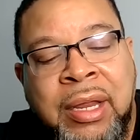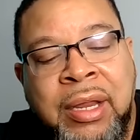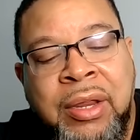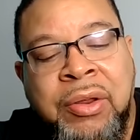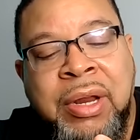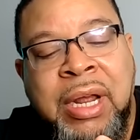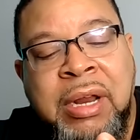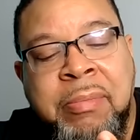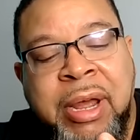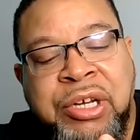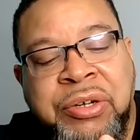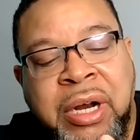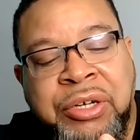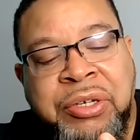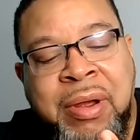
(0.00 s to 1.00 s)
you need to make
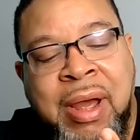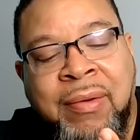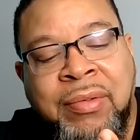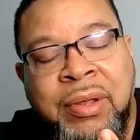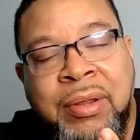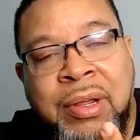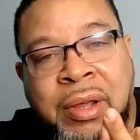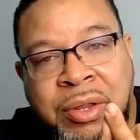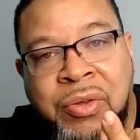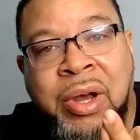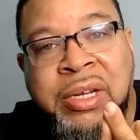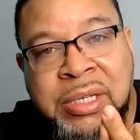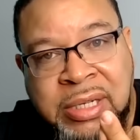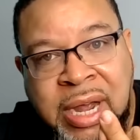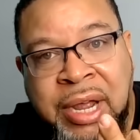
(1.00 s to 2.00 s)
sure that you
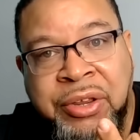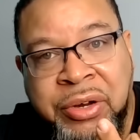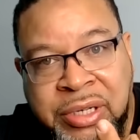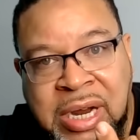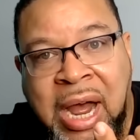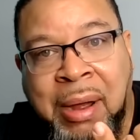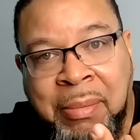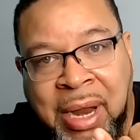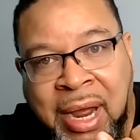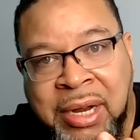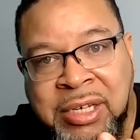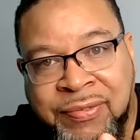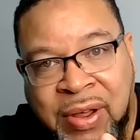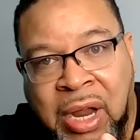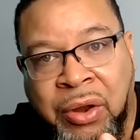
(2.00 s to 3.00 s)
understand your
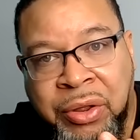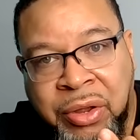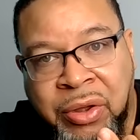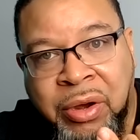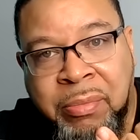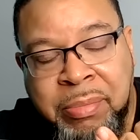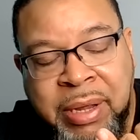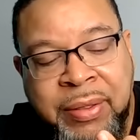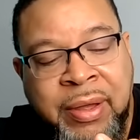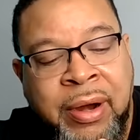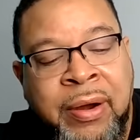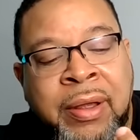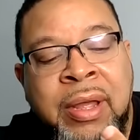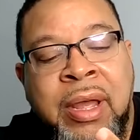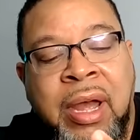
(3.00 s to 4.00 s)
timelines of how long you're going to be
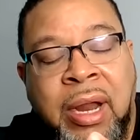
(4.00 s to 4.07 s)
there,